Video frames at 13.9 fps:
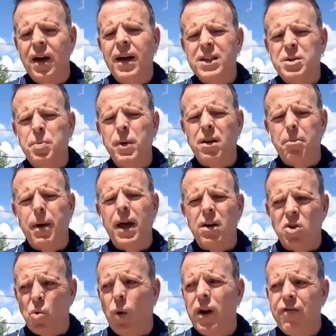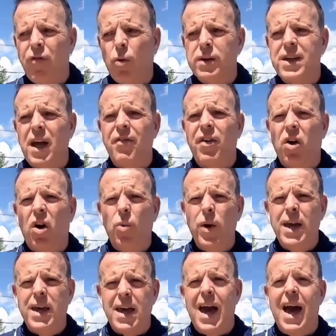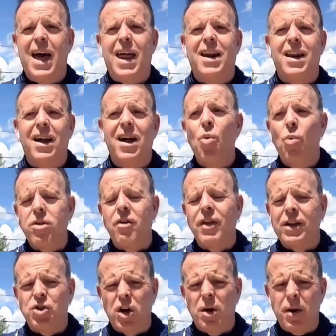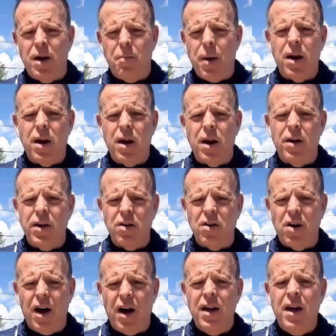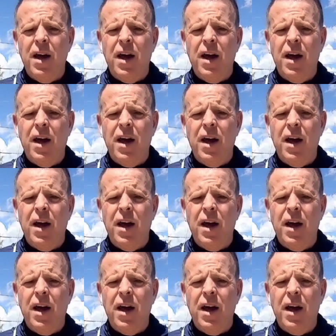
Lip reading: It's being debated 24/7 all week in Canada, whether that should have been a penalty or not.